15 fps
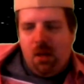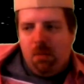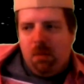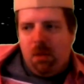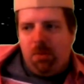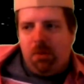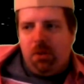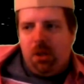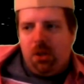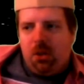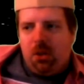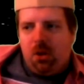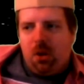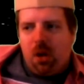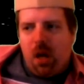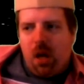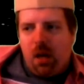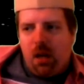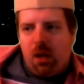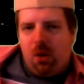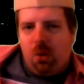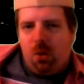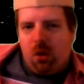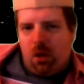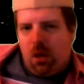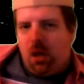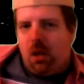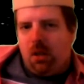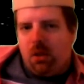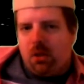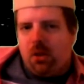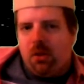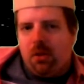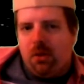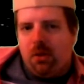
People need to learn how to get organized.